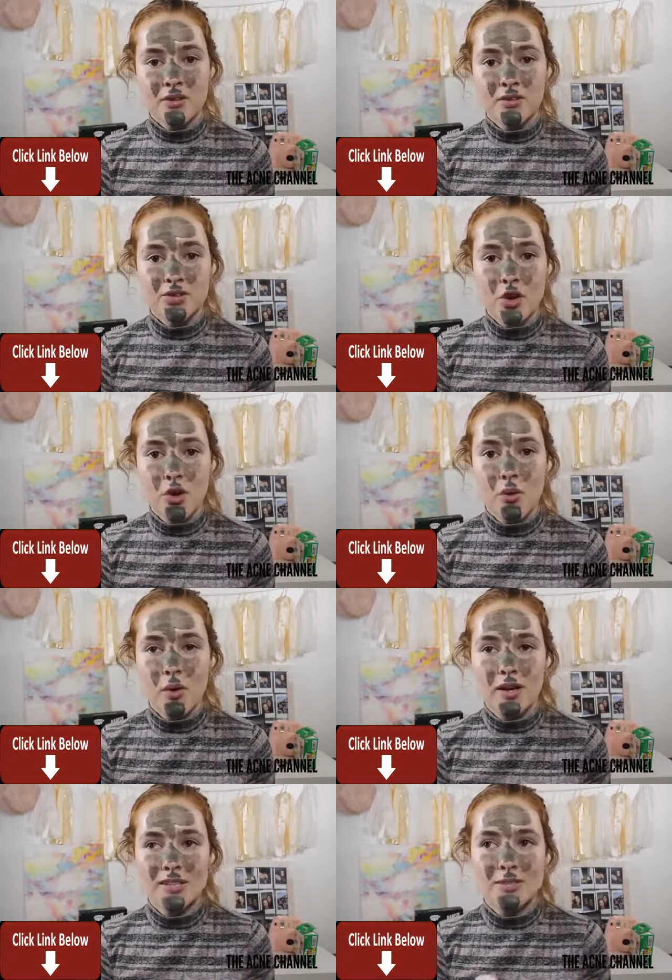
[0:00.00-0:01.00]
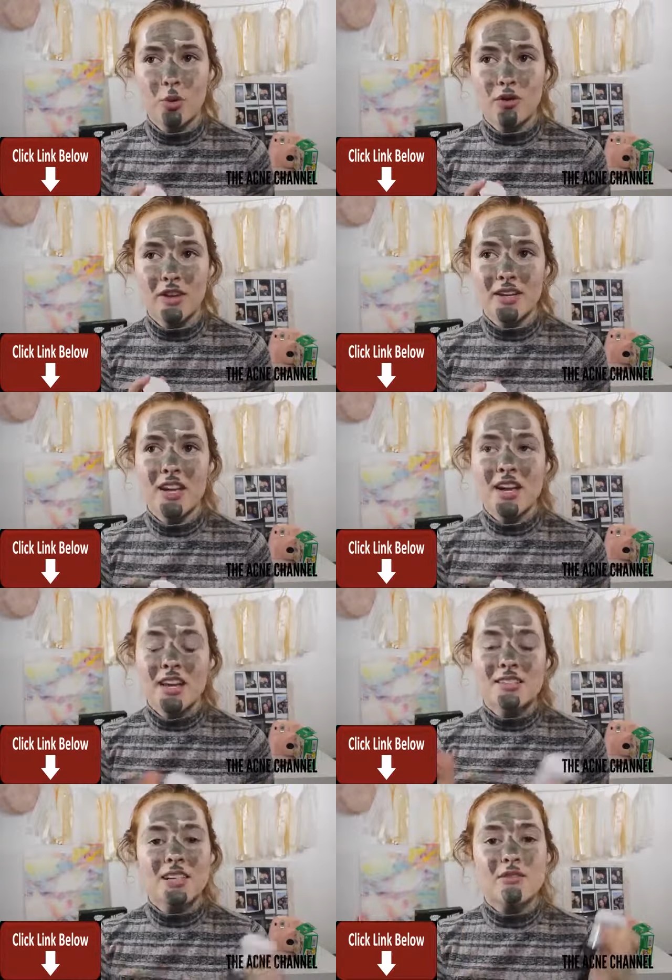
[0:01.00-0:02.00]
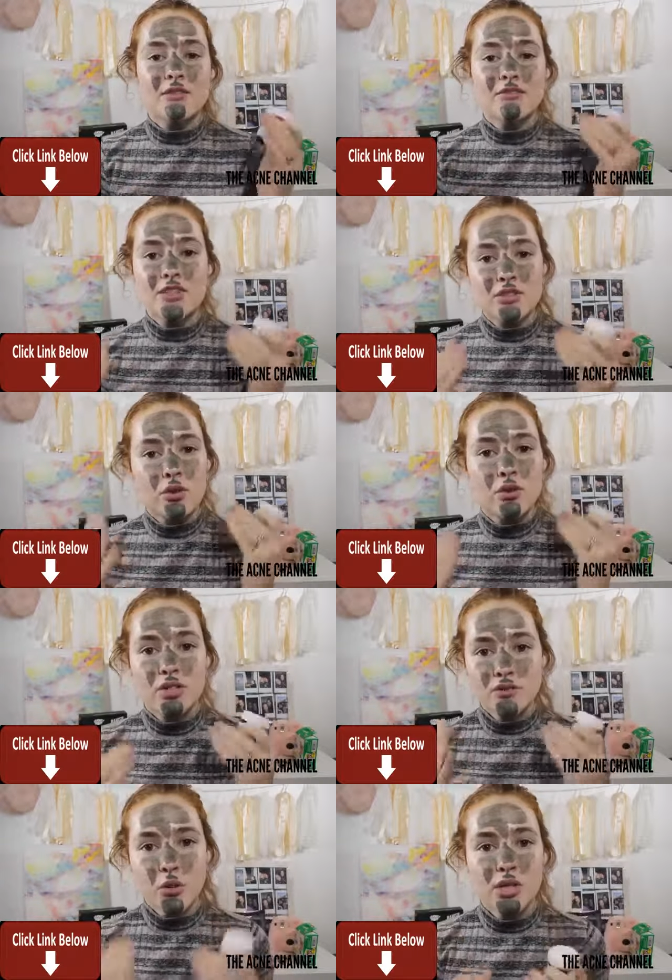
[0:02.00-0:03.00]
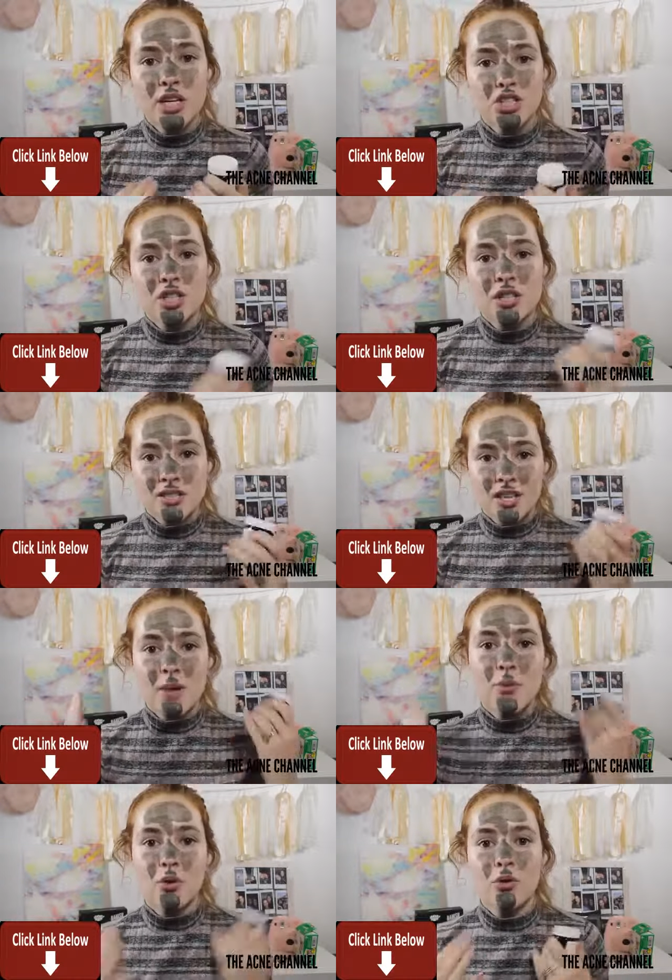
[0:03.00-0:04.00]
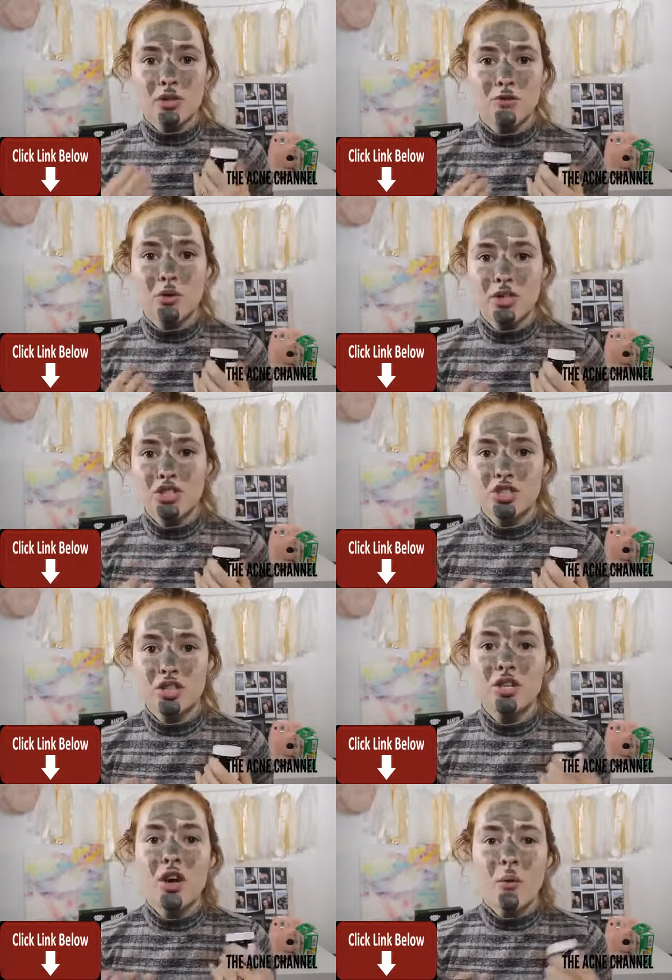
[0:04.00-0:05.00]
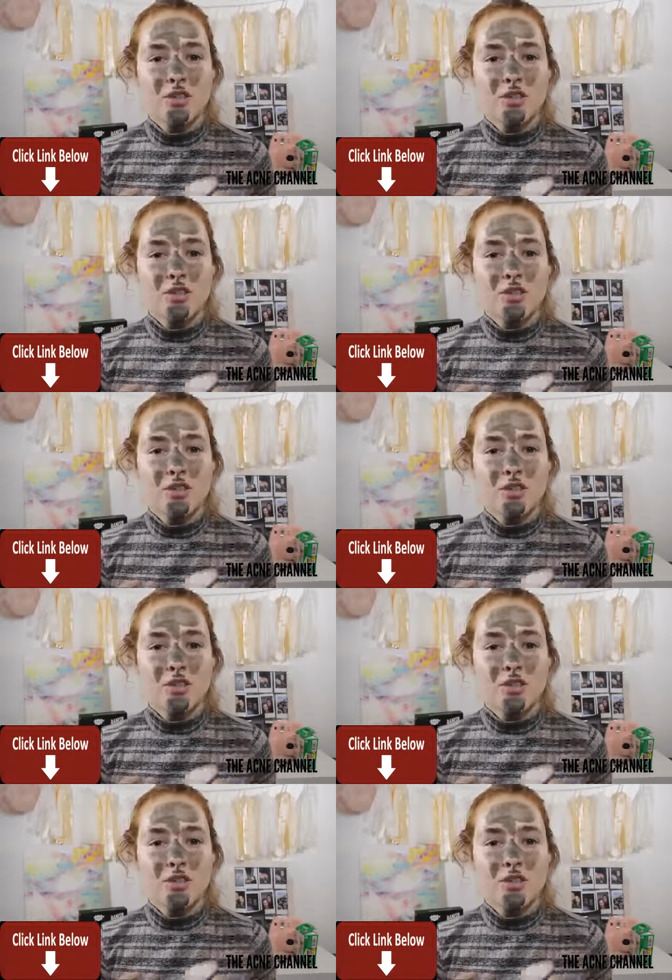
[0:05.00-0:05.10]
So it's more of like, instead of a physical exfoliation, it's a chemical exfoliation,